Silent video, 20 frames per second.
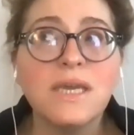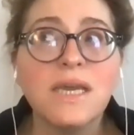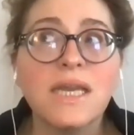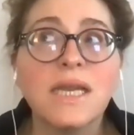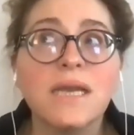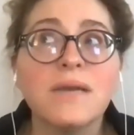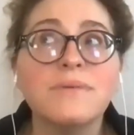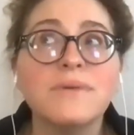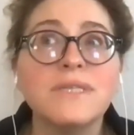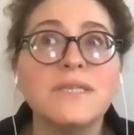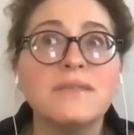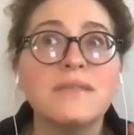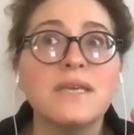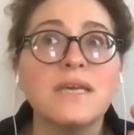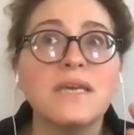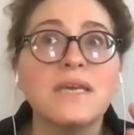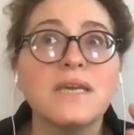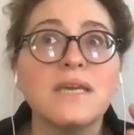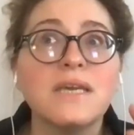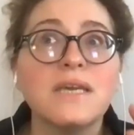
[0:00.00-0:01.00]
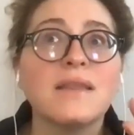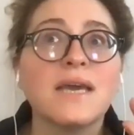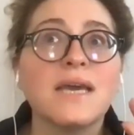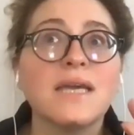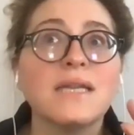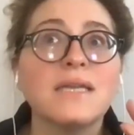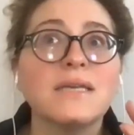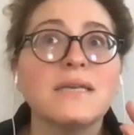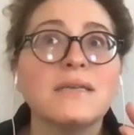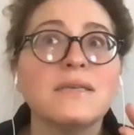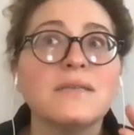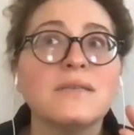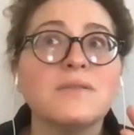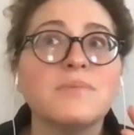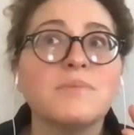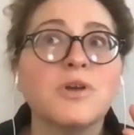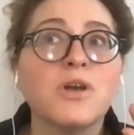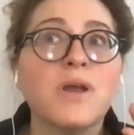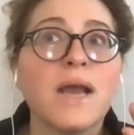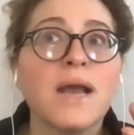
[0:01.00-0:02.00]
and I would say that
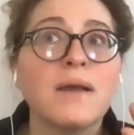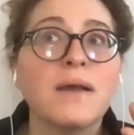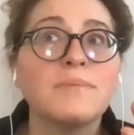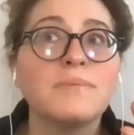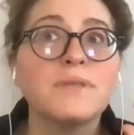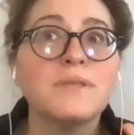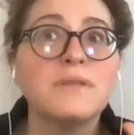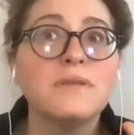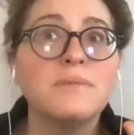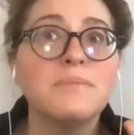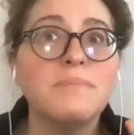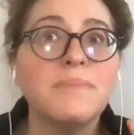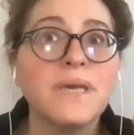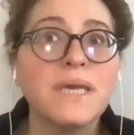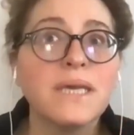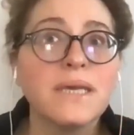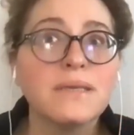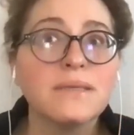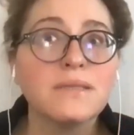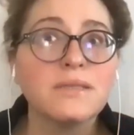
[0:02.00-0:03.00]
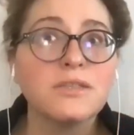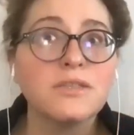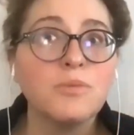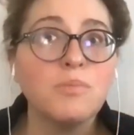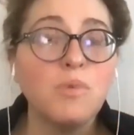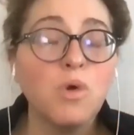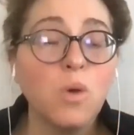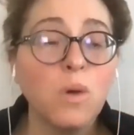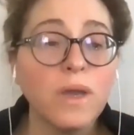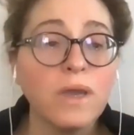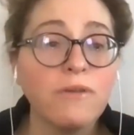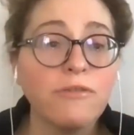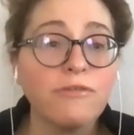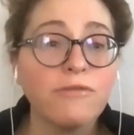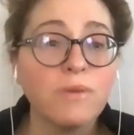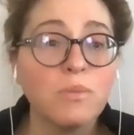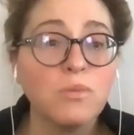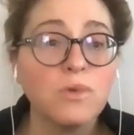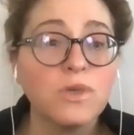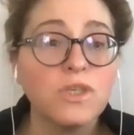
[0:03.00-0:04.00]
is perhaps the biggest point
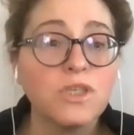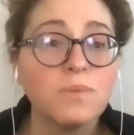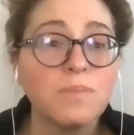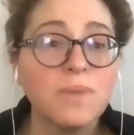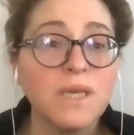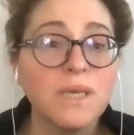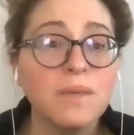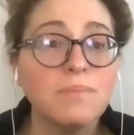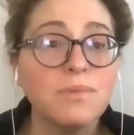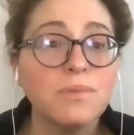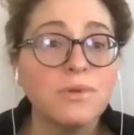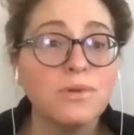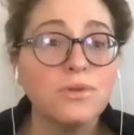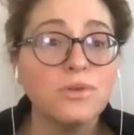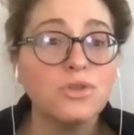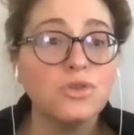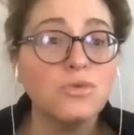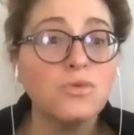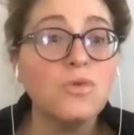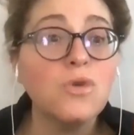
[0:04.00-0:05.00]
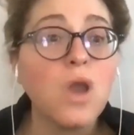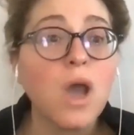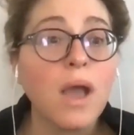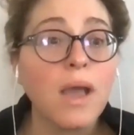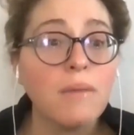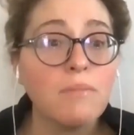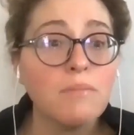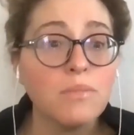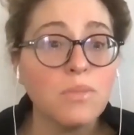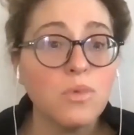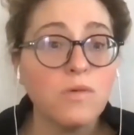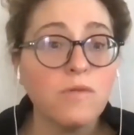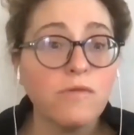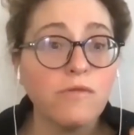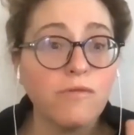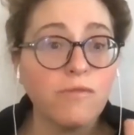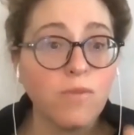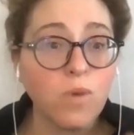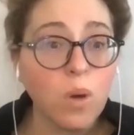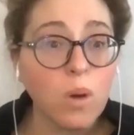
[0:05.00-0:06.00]
from which people do not move
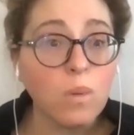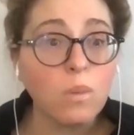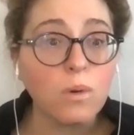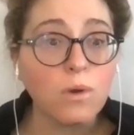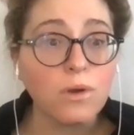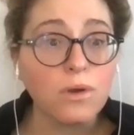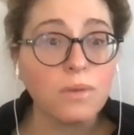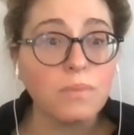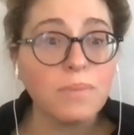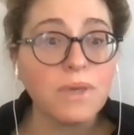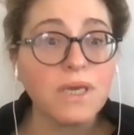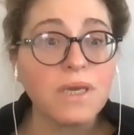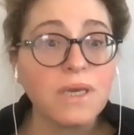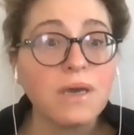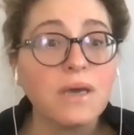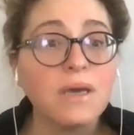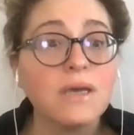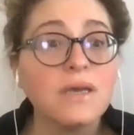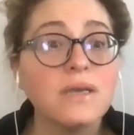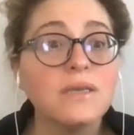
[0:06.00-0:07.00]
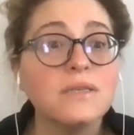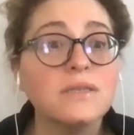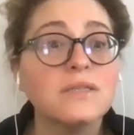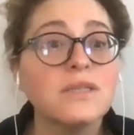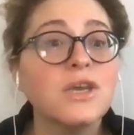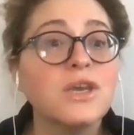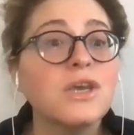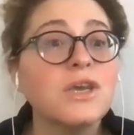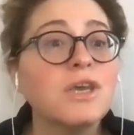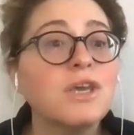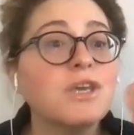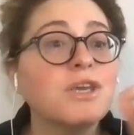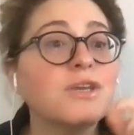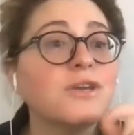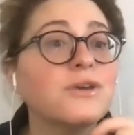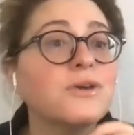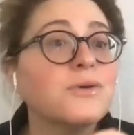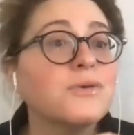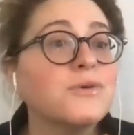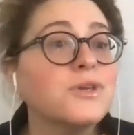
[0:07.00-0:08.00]
forward, because
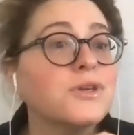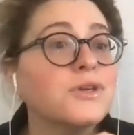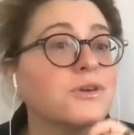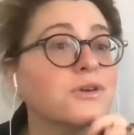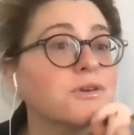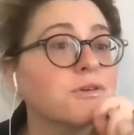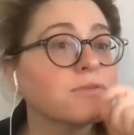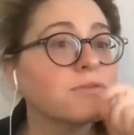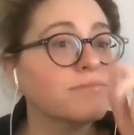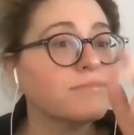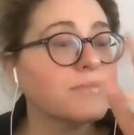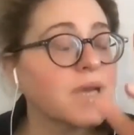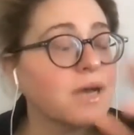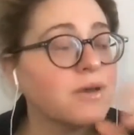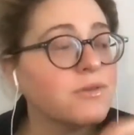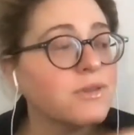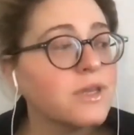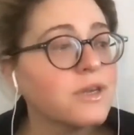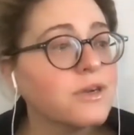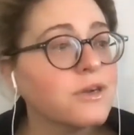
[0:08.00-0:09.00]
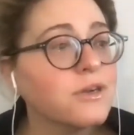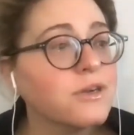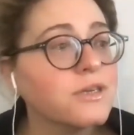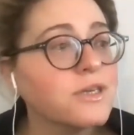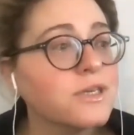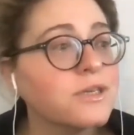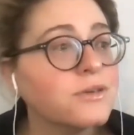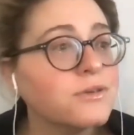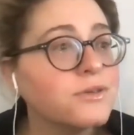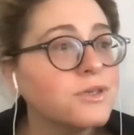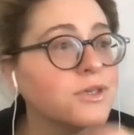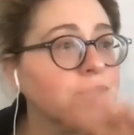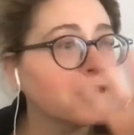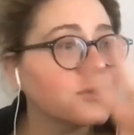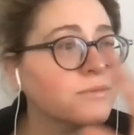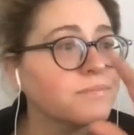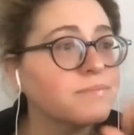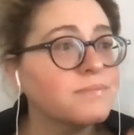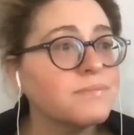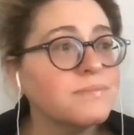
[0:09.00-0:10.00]
you're out there,
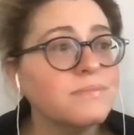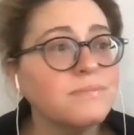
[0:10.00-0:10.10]
you're